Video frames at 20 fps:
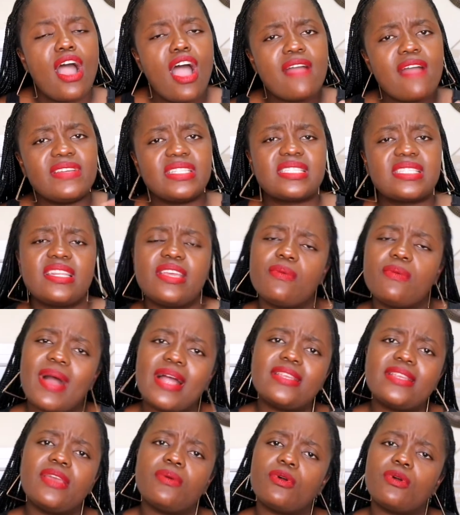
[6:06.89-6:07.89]
Obviously,
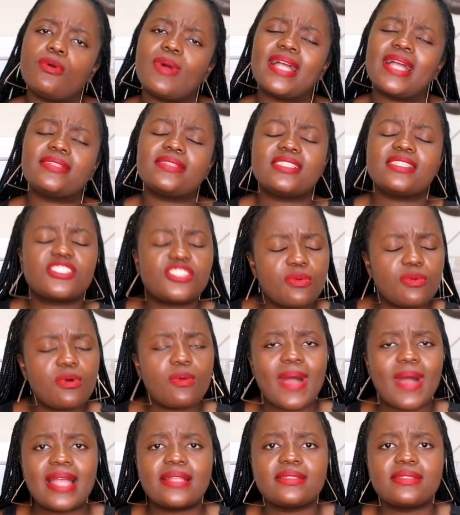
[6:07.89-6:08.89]
what he will want, she
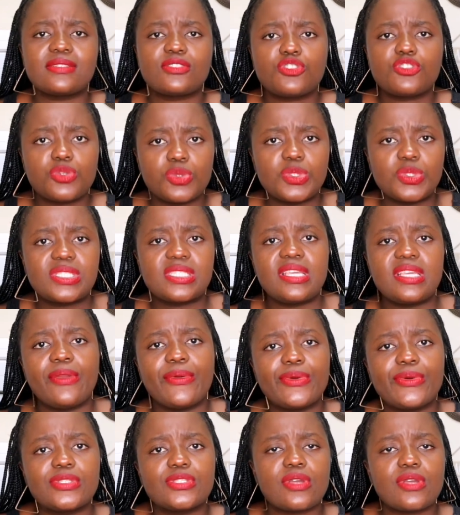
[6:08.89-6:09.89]
will want to see
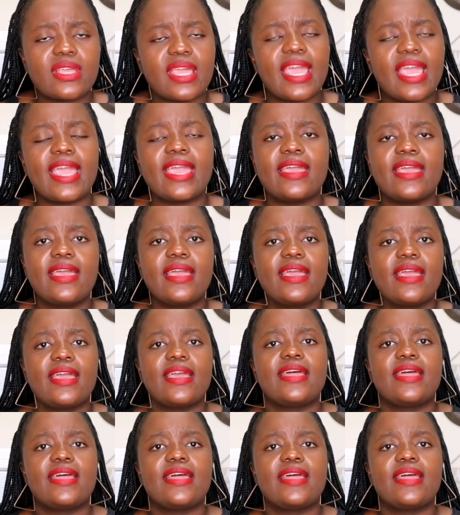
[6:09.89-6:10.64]
what's okay.